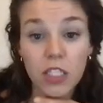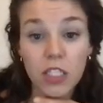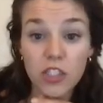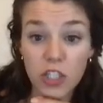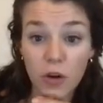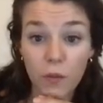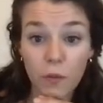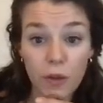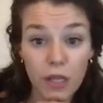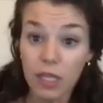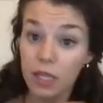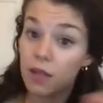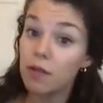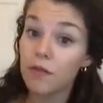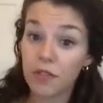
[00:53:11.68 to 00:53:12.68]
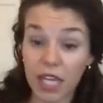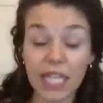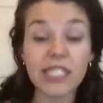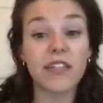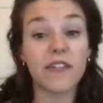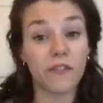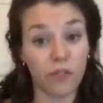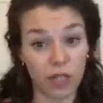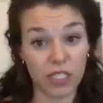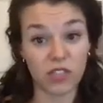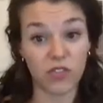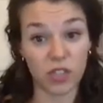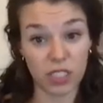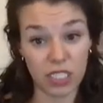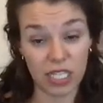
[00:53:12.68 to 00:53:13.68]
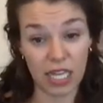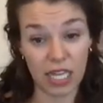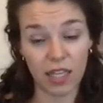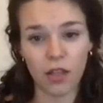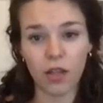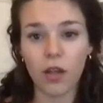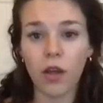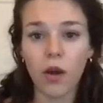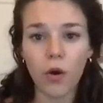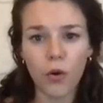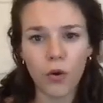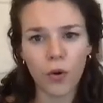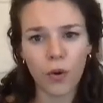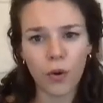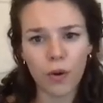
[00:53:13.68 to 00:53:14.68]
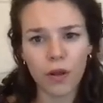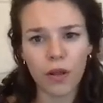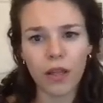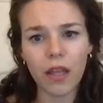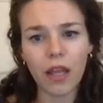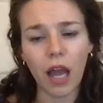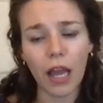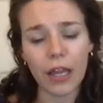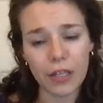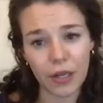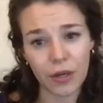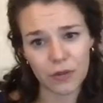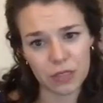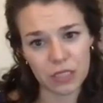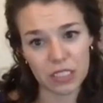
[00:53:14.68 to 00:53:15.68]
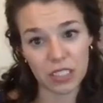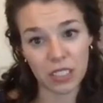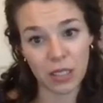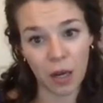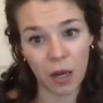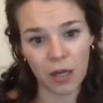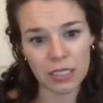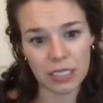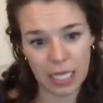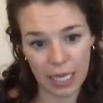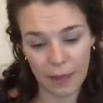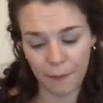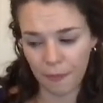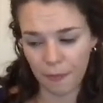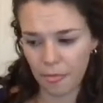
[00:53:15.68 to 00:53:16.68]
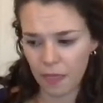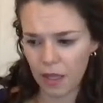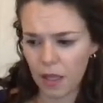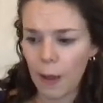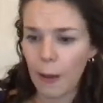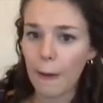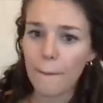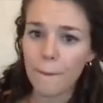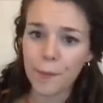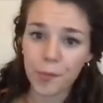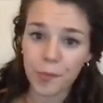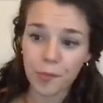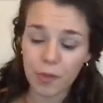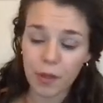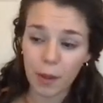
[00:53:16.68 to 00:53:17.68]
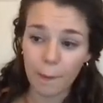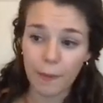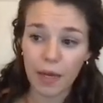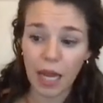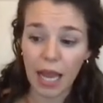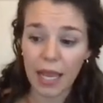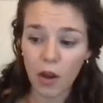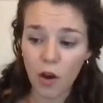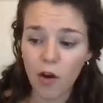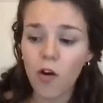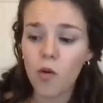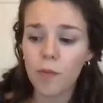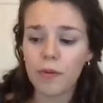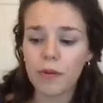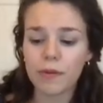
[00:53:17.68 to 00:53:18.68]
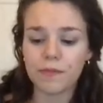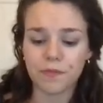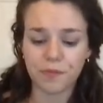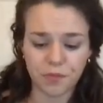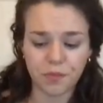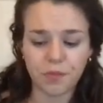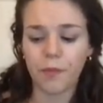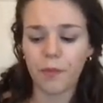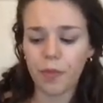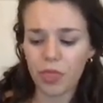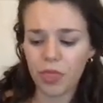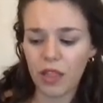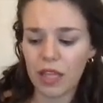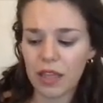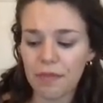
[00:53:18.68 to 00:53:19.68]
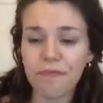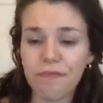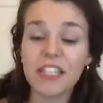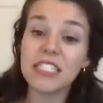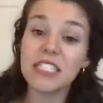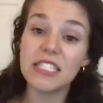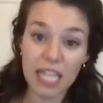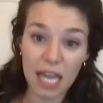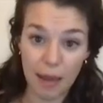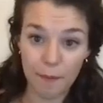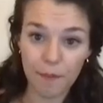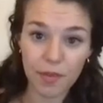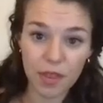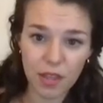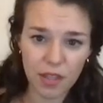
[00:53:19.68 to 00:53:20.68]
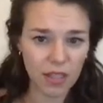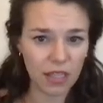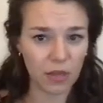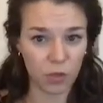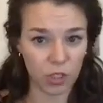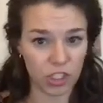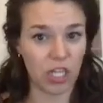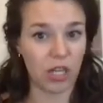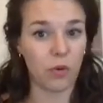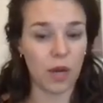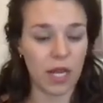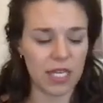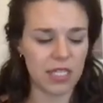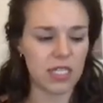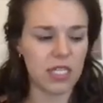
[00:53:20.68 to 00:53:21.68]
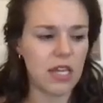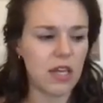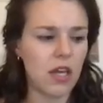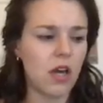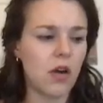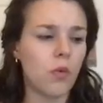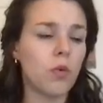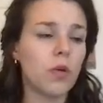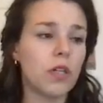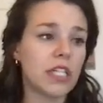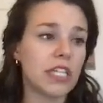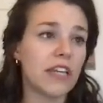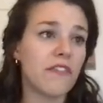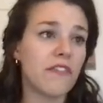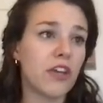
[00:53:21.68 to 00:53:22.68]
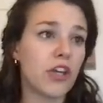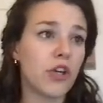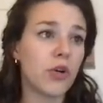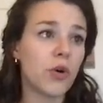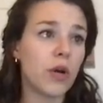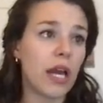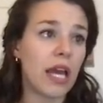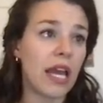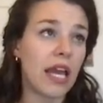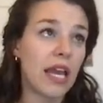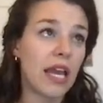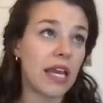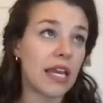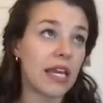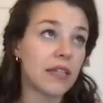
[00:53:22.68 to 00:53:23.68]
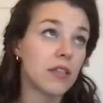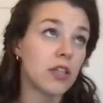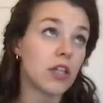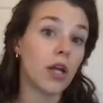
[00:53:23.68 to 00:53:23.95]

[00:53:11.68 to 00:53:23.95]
So that's it for us for today. I know it's a long day, but I hope the depth in which I went will give you a